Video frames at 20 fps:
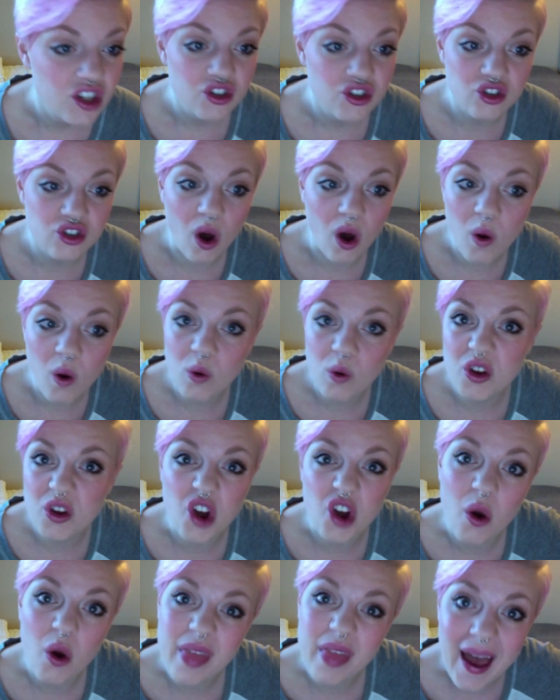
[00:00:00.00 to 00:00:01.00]
So, you
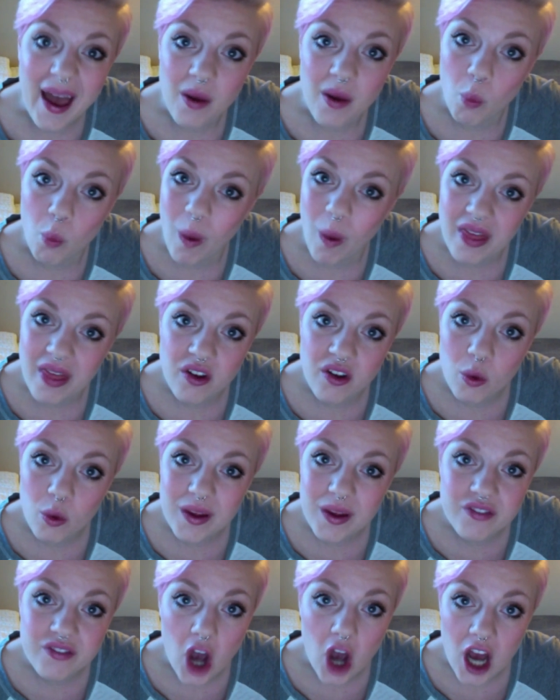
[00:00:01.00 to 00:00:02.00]
know that weather
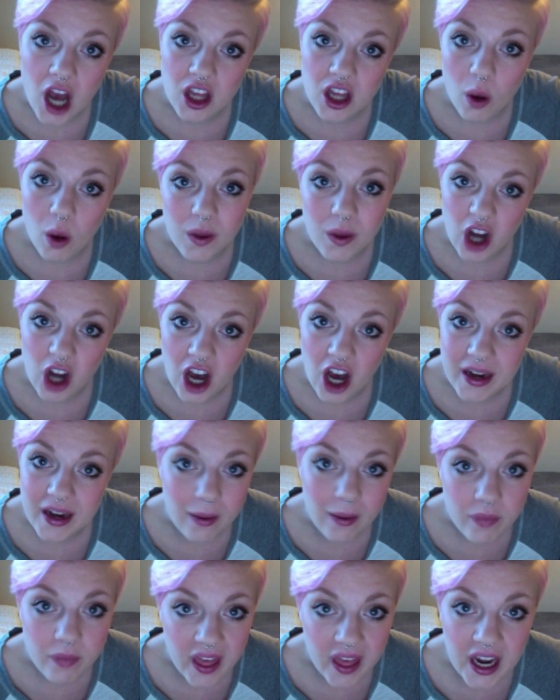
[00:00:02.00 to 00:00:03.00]
we've got going on
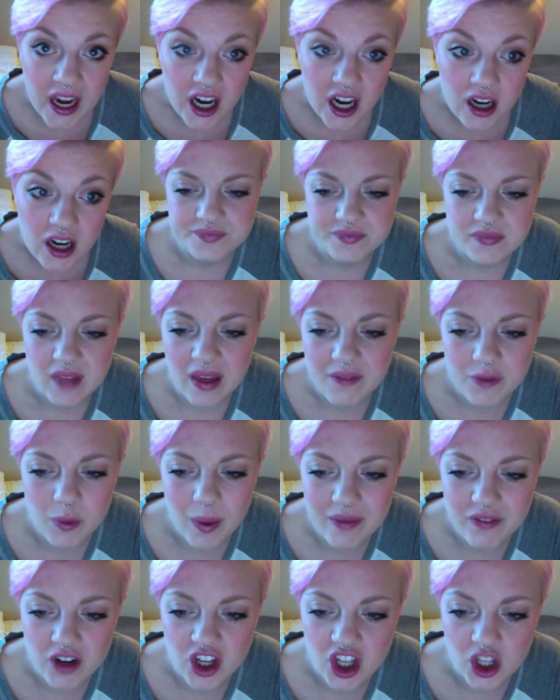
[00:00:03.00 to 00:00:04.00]
out there. Have you
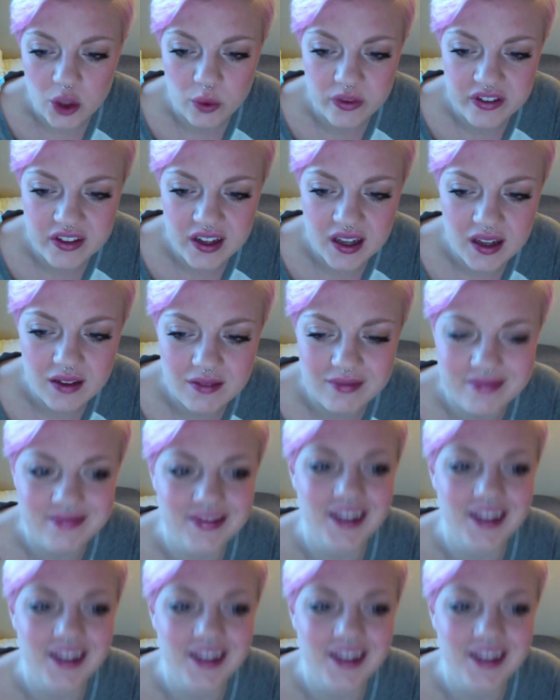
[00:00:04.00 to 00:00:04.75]
ever used it?